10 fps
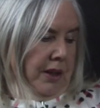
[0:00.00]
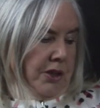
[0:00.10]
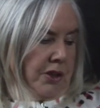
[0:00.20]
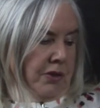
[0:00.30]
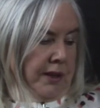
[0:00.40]

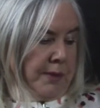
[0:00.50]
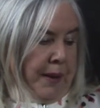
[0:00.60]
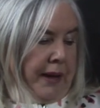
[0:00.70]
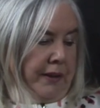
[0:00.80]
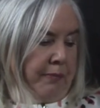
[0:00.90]
So this
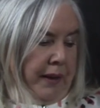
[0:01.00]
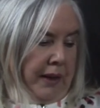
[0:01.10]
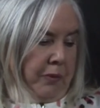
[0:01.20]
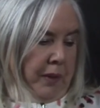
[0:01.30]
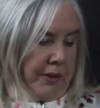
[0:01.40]
band of
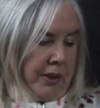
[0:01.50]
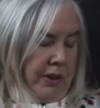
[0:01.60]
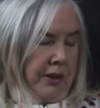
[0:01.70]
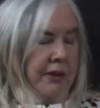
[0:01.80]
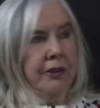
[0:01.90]
men went
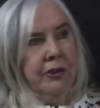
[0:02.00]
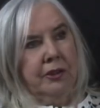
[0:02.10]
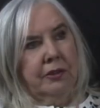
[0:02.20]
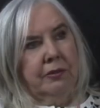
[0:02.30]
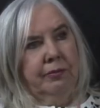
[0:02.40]
down to
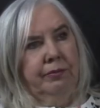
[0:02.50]
the